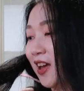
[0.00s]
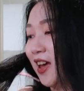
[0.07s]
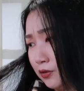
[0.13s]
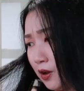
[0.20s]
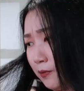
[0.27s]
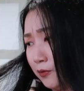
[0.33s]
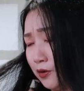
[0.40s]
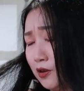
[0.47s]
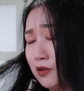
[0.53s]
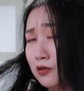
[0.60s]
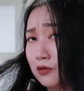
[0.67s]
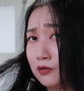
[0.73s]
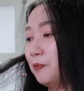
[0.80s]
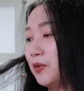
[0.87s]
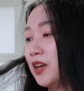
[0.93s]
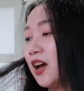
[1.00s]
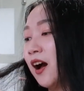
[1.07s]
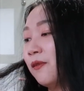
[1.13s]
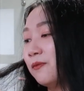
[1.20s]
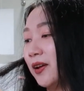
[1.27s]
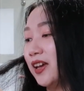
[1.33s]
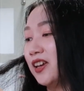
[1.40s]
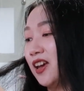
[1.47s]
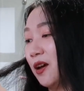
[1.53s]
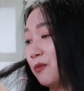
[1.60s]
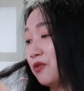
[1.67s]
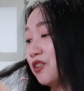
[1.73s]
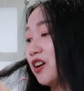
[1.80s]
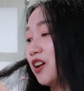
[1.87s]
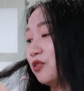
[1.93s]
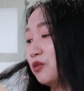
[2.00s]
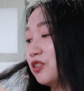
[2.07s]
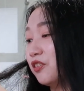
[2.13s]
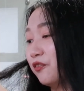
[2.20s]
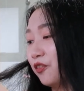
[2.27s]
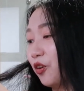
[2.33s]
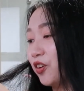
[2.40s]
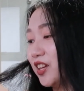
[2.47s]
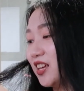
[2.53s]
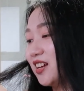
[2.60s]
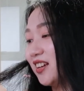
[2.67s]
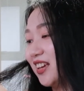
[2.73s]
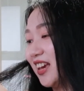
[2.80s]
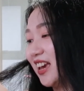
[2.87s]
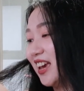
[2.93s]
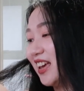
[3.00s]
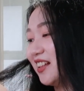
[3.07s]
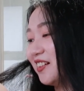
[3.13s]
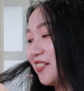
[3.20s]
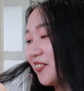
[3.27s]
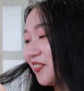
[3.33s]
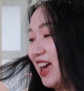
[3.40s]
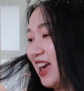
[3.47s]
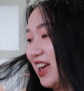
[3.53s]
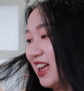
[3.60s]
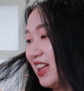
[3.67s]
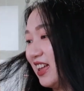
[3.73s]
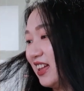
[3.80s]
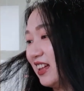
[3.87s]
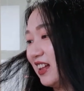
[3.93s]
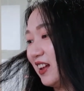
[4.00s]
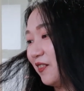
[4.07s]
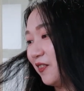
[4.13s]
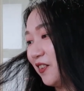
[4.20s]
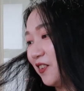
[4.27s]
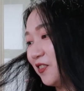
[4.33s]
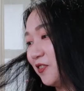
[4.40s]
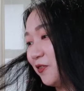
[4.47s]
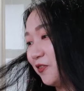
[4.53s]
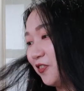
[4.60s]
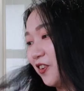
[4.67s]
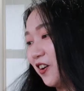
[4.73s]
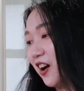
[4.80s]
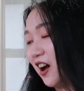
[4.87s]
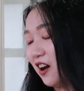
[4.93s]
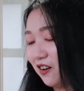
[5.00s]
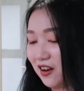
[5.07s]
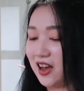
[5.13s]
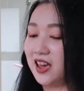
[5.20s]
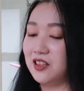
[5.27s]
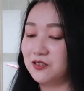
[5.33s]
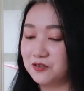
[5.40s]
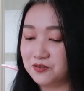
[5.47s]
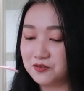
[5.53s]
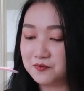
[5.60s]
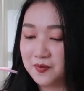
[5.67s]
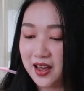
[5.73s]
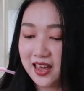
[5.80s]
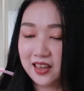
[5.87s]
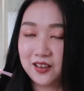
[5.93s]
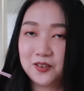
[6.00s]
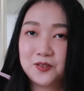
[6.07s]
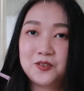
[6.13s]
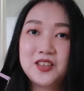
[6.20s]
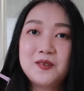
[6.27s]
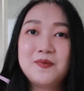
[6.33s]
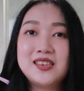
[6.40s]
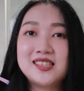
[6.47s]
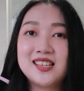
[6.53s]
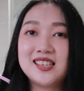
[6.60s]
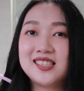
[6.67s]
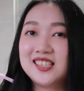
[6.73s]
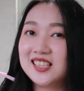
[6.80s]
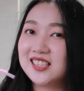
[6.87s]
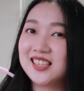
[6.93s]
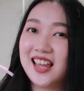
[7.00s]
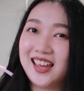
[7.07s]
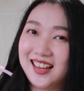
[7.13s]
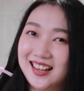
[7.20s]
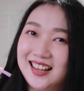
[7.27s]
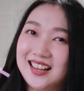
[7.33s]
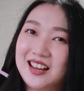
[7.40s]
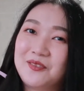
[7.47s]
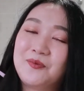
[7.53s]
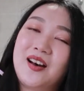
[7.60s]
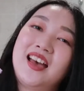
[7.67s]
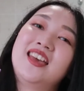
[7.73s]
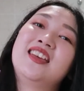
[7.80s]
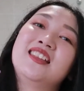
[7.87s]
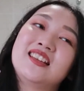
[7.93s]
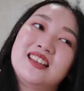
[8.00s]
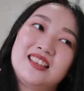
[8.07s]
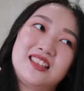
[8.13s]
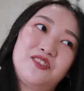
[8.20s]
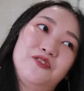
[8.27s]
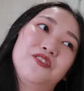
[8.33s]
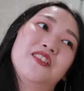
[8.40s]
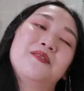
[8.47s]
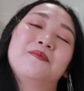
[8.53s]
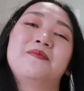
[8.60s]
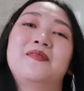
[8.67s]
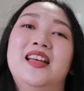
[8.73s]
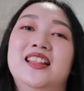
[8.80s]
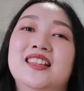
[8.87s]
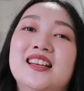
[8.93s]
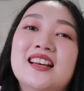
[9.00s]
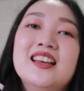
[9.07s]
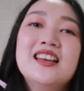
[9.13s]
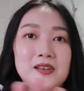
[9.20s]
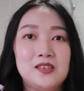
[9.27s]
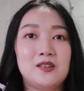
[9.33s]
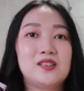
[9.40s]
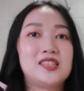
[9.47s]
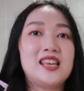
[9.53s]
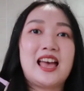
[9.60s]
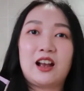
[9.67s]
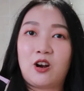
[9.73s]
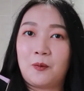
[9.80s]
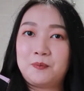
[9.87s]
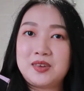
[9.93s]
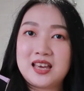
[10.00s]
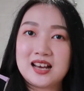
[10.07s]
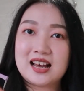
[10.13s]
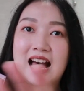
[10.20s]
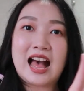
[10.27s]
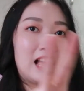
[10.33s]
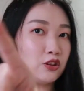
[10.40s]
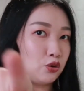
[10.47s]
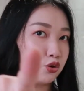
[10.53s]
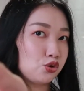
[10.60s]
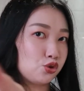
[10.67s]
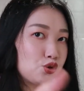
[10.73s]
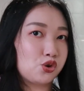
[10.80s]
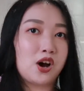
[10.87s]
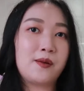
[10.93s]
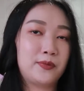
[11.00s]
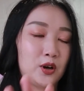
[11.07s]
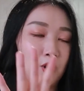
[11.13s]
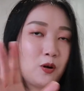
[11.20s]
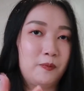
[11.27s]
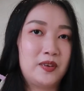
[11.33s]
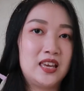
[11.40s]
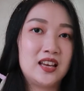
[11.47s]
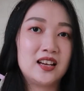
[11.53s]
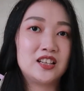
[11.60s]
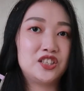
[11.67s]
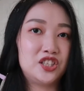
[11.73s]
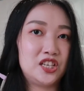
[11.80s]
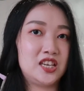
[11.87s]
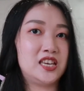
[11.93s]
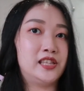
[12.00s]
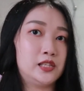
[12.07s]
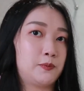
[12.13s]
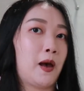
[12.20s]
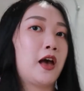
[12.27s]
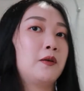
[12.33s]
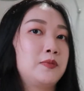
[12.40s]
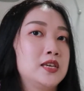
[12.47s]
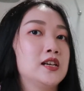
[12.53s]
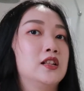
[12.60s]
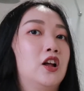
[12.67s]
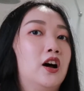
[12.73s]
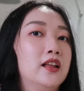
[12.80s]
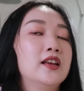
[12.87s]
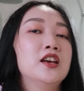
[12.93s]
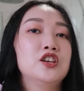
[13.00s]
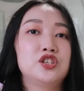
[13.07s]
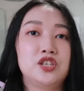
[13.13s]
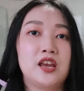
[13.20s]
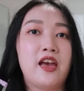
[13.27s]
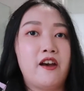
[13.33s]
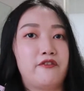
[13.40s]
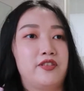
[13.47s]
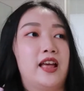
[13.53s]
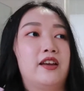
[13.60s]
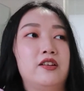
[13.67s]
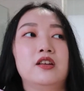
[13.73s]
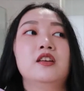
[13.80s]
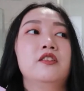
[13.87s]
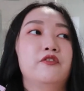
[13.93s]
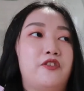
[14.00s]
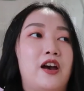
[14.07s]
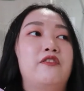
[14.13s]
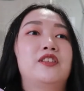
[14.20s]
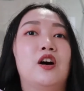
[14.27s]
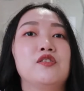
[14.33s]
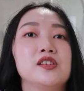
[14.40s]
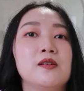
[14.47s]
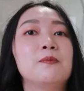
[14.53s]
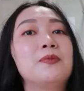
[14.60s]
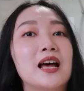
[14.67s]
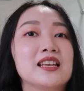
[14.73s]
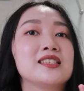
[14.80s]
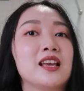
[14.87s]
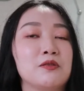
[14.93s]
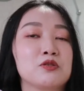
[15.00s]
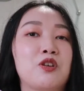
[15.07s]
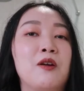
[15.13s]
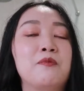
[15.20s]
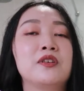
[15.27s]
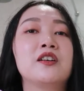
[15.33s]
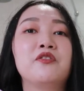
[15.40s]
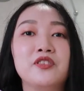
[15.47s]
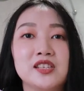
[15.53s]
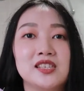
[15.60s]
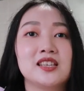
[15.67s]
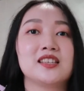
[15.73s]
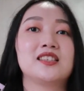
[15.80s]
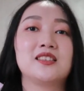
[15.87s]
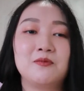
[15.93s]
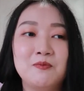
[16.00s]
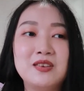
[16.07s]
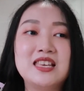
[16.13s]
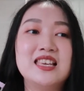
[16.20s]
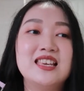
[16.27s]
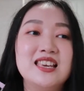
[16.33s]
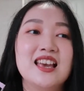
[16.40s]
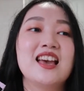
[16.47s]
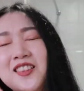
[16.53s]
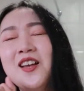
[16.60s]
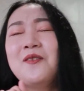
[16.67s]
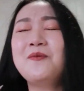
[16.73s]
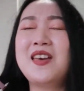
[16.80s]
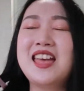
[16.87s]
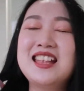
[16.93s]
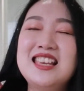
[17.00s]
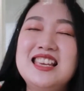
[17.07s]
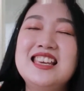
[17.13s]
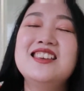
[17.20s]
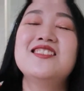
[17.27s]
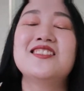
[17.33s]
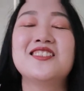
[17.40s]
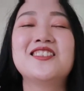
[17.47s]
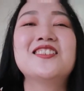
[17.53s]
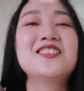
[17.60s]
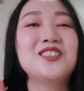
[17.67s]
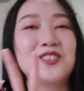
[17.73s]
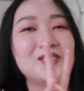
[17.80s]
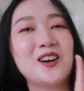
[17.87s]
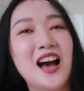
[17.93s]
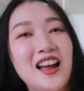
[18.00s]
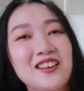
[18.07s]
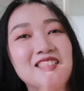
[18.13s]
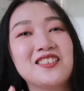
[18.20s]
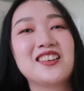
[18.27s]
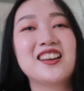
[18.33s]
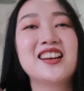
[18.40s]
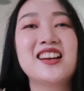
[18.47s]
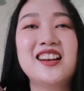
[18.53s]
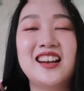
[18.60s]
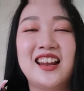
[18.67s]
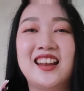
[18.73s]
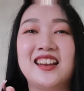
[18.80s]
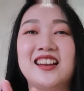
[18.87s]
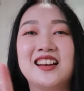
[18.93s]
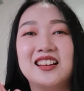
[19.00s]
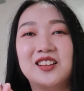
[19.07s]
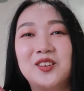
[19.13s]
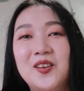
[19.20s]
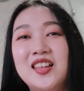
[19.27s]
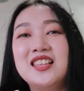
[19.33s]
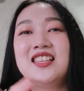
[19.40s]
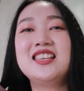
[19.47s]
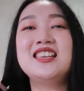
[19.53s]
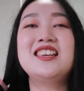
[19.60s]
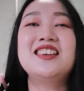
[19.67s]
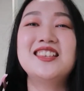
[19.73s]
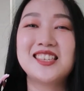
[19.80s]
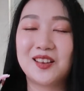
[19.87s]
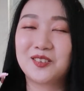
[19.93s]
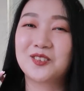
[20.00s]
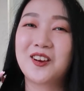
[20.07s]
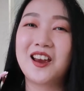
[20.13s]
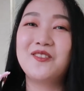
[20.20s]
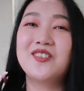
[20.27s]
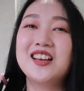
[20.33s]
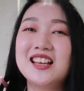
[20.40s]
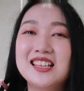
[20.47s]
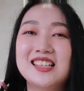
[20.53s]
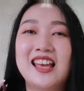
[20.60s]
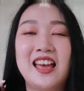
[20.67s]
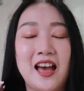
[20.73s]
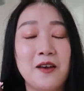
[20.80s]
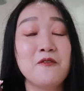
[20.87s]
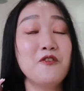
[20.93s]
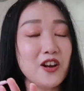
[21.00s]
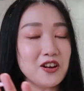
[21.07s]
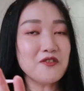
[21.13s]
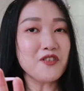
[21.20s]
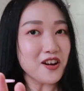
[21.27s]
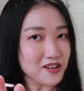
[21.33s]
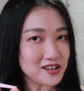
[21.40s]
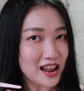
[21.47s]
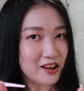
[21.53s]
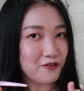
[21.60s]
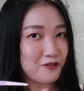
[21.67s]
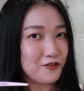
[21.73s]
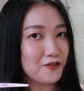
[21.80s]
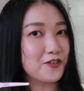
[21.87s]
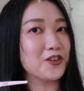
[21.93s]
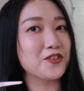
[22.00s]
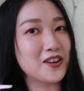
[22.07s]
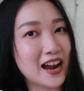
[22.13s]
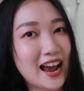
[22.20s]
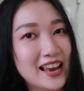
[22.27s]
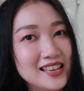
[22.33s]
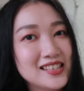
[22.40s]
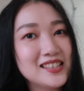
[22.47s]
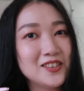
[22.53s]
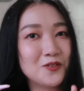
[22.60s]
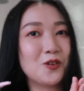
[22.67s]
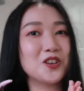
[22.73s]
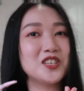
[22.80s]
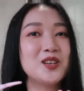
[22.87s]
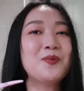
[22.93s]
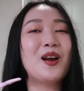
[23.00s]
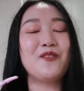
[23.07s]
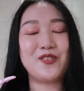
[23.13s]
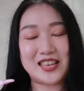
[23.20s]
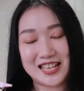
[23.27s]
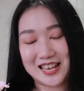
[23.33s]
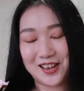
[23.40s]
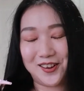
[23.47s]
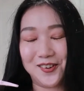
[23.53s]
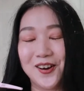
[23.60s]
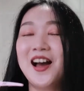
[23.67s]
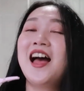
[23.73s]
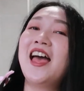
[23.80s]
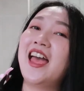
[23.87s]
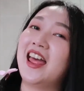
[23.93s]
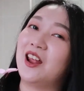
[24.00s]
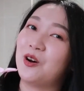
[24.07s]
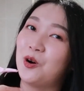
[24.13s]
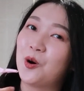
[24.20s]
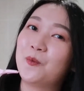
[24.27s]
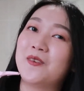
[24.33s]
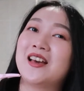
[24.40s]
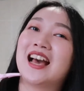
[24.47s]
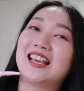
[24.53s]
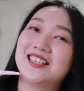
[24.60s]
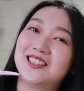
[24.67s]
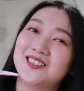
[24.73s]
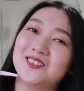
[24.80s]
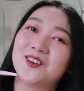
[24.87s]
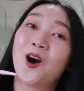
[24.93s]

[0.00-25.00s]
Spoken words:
So I'm going to pick up my camera and do the vlogging again, and I'm going to vlog how I do my cookie business just like her, but in a different method. Please don't say I copy her. No, I'm not copying her. She inspired me a lot. She have like 5,000 plus subscribers versus me, not many, 220 subscribers, and I'm very, very thankful for you guys still watching my video, and I hope you guys still